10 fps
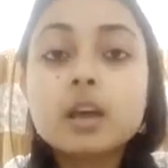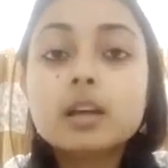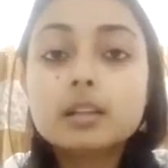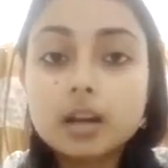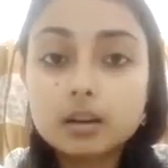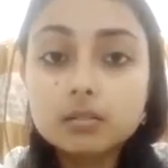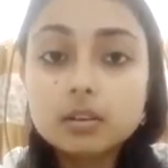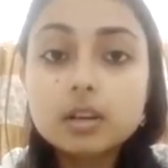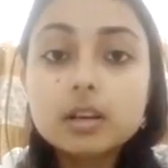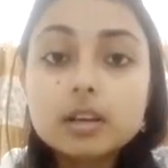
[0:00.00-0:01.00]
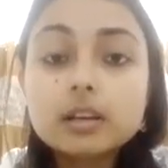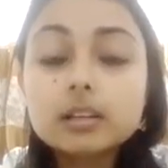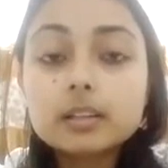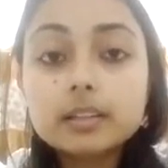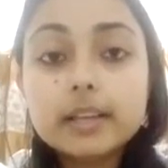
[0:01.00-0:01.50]
Now,
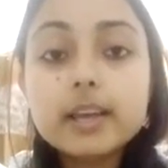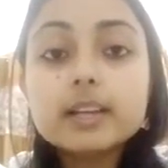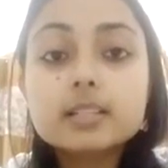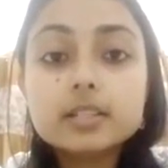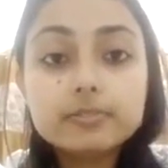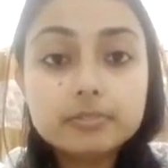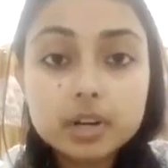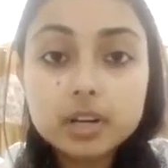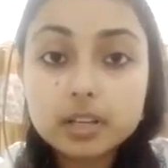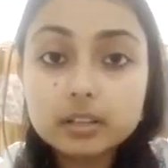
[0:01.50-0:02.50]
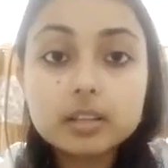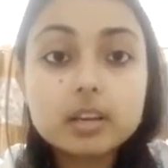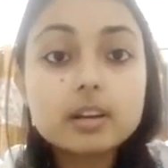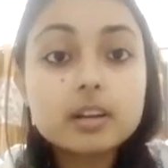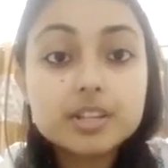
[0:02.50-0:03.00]
they differ in
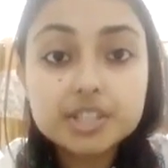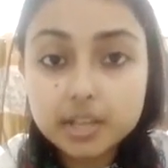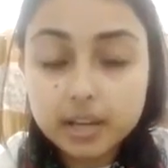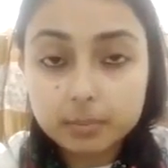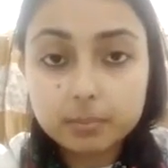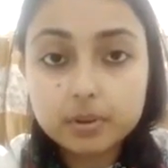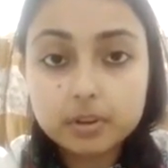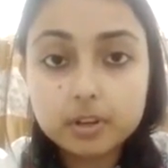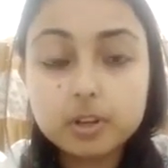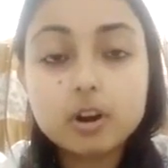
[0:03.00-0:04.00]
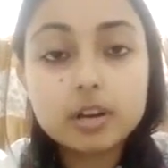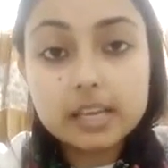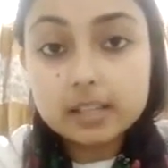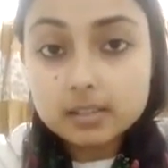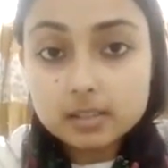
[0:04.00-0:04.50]
their shape. Your
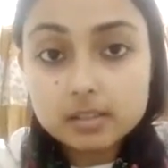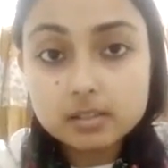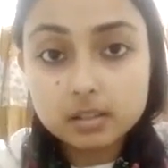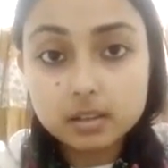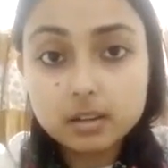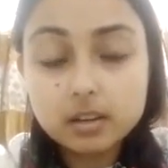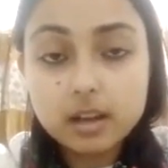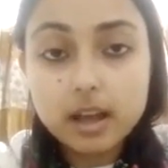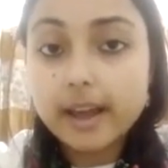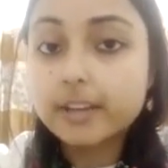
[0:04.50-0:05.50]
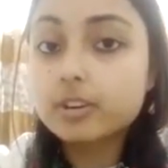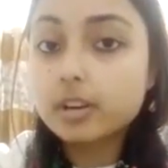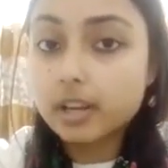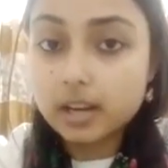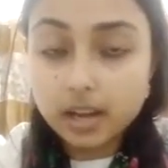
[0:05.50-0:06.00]
incisor and your
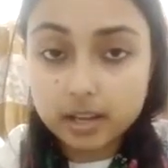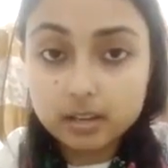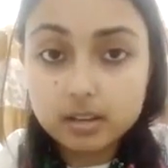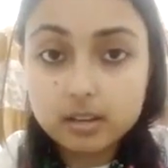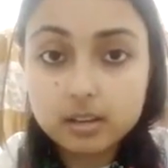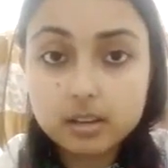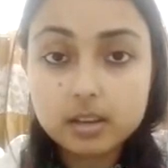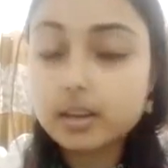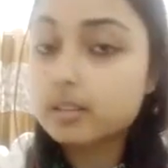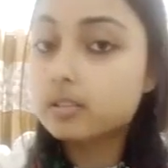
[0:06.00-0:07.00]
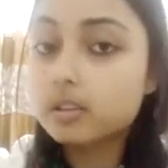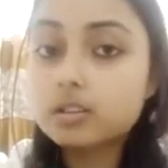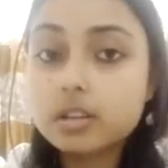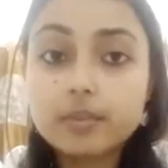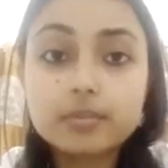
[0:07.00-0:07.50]
canine is
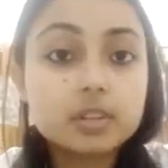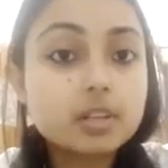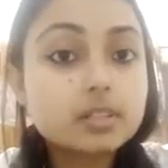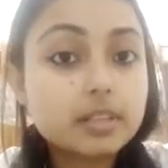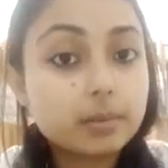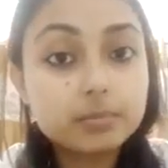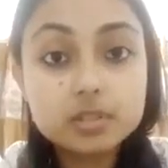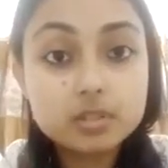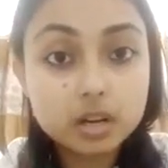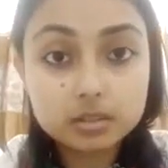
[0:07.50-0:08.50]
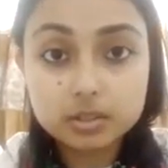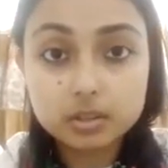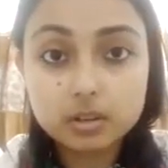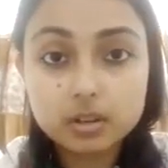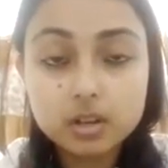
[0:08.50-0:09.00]
not having the same structure.
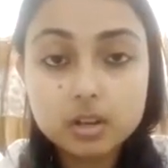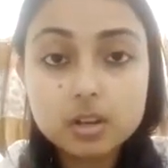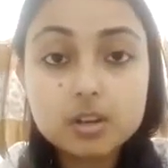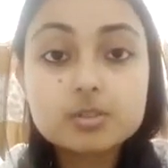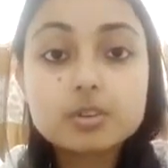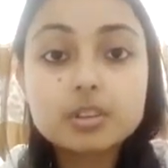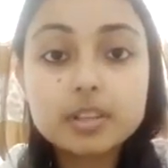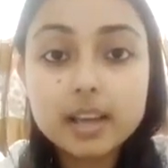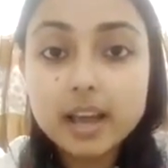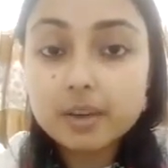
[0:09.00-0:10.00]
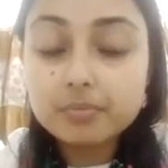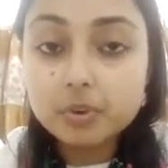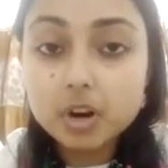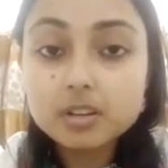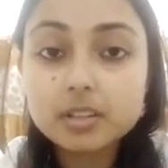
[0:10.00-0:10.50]
So they have
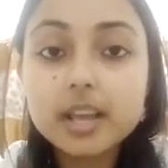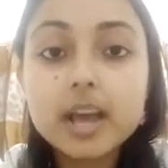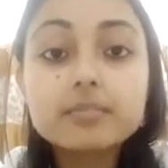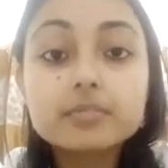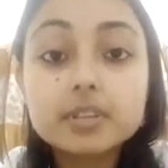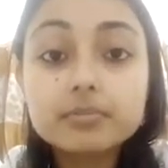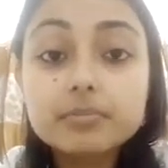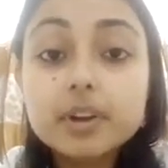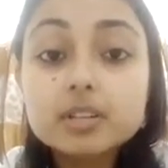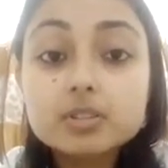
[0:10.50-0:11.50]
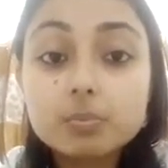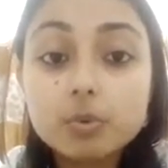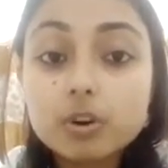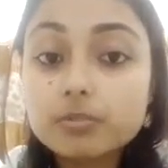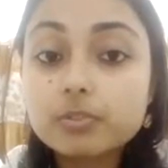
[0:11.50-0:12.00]
what? They have different
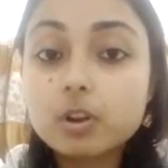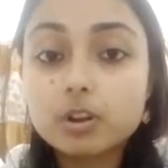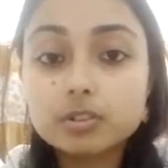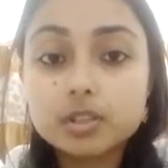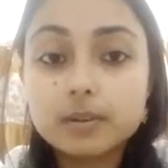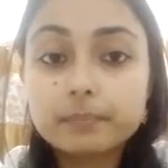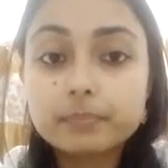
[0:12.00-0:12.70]
morphology.